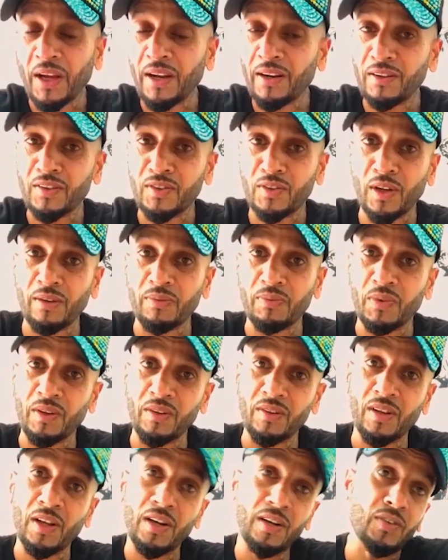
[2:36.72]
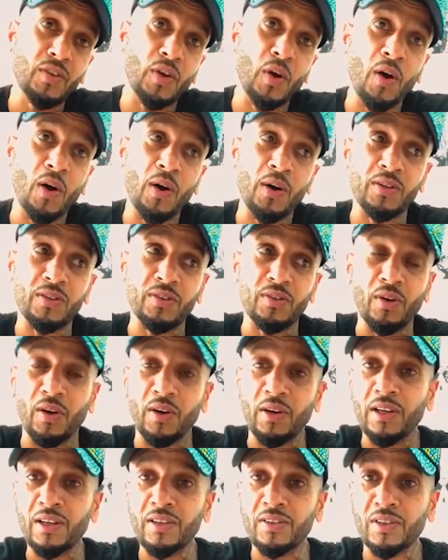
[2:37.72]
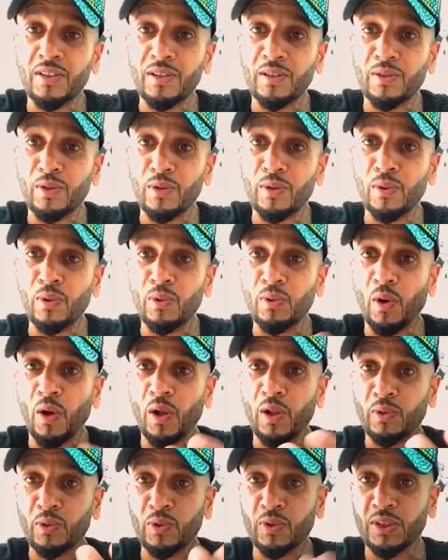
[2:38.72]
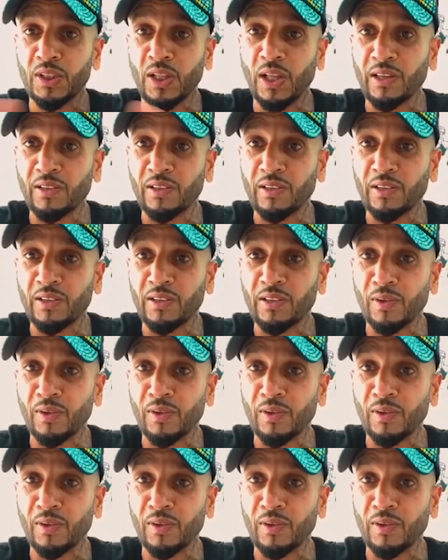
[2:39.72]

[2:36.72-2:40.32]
And it is hard. It's not easy to do all those things,